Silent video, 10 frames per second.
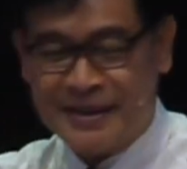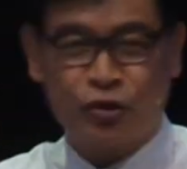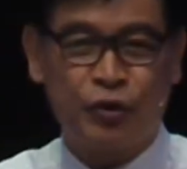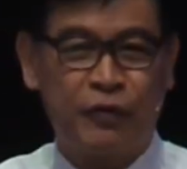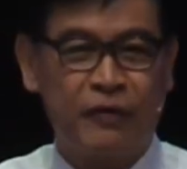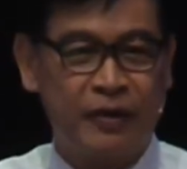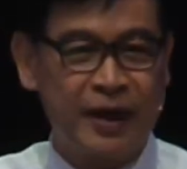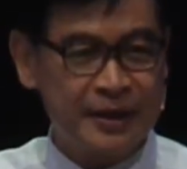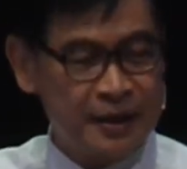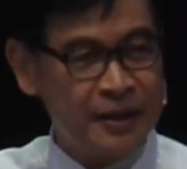and so forth, all
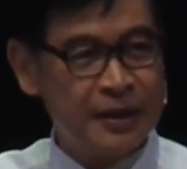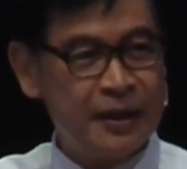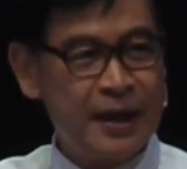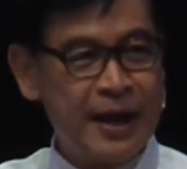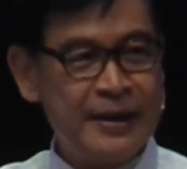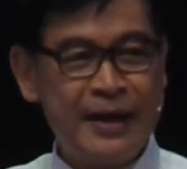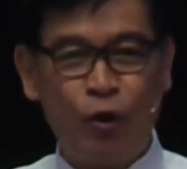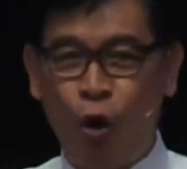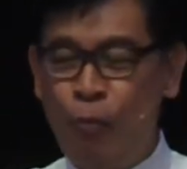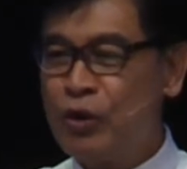right? And then
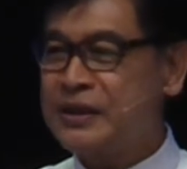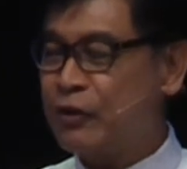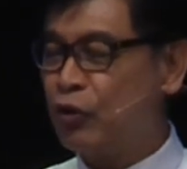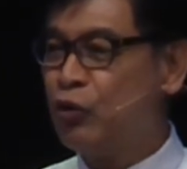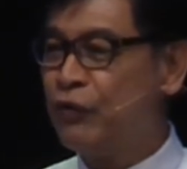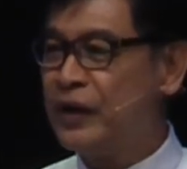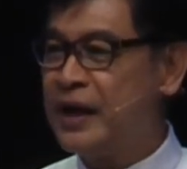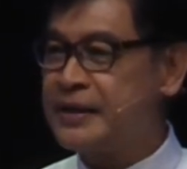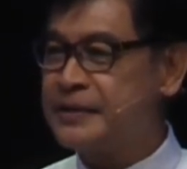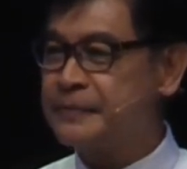almost I got no
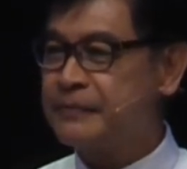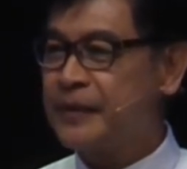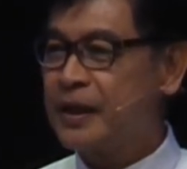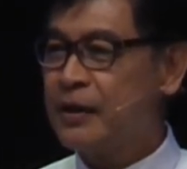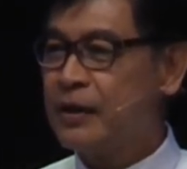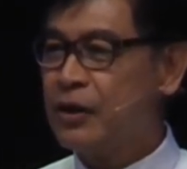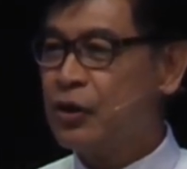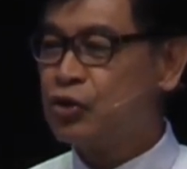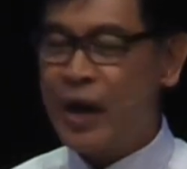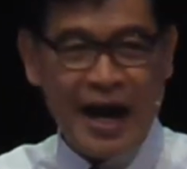feelings.
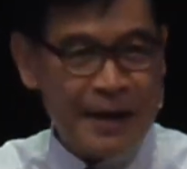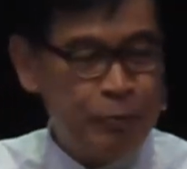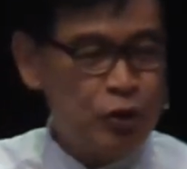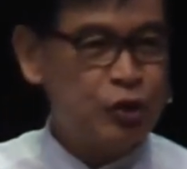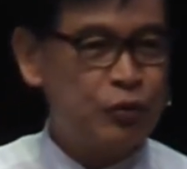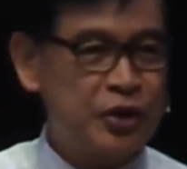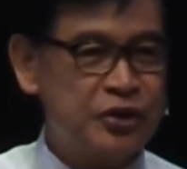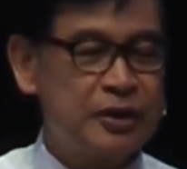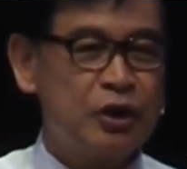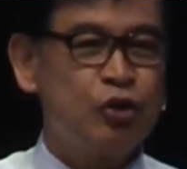So I posed a
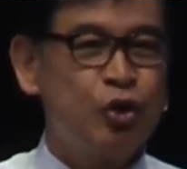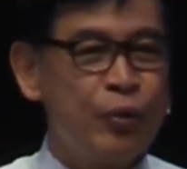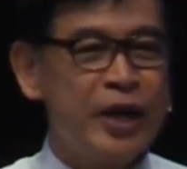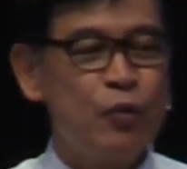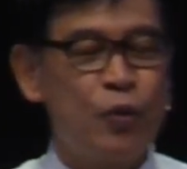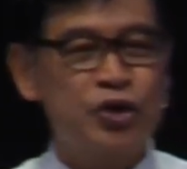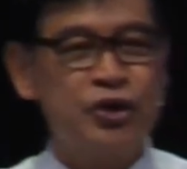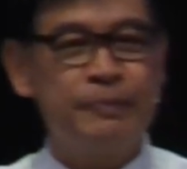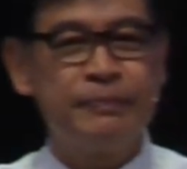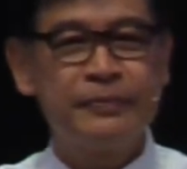question, during
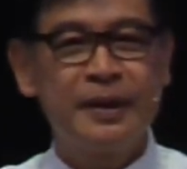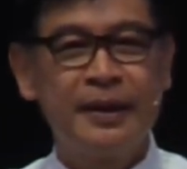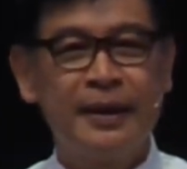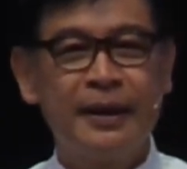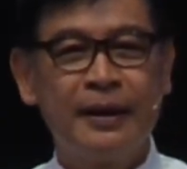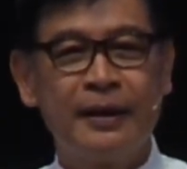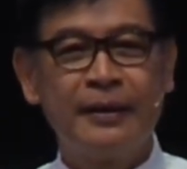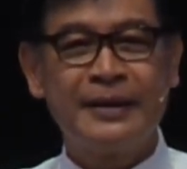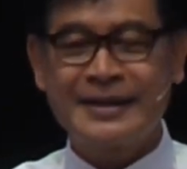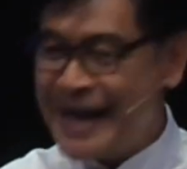worship,
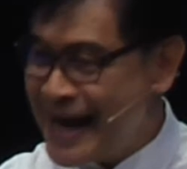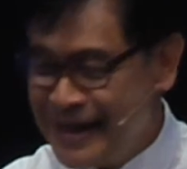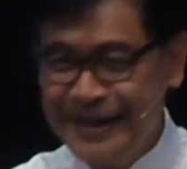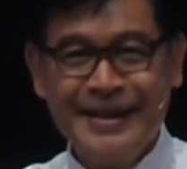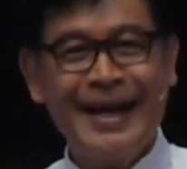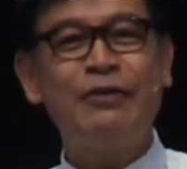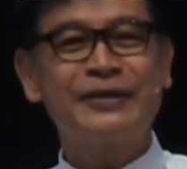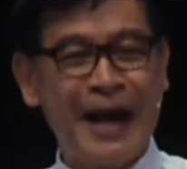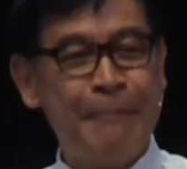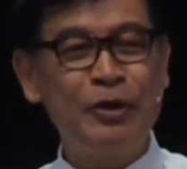does anything else
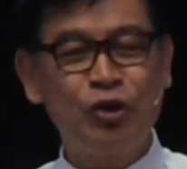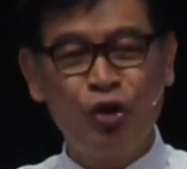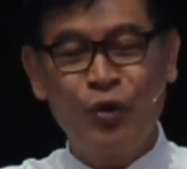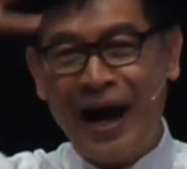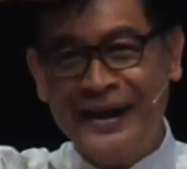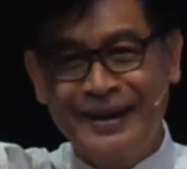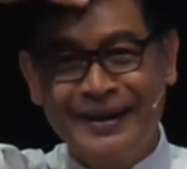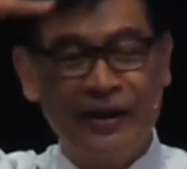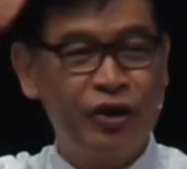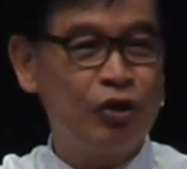happen to you other
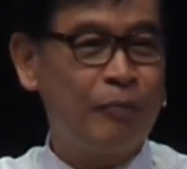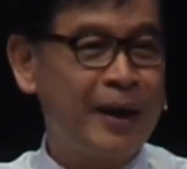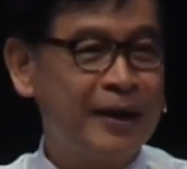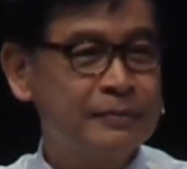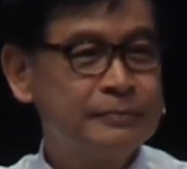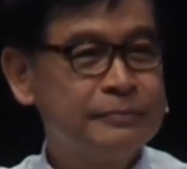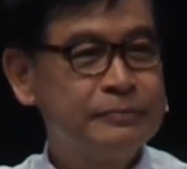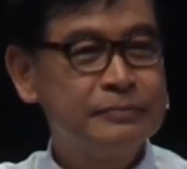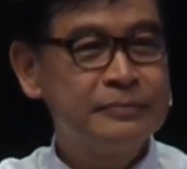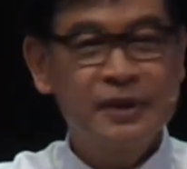than in your mind?
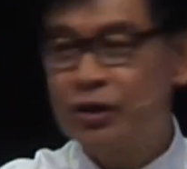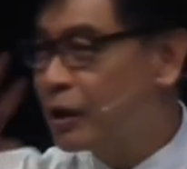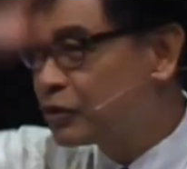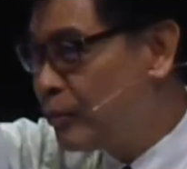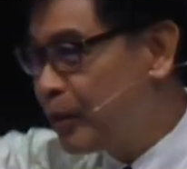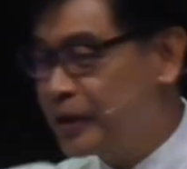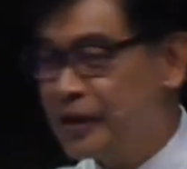He talked about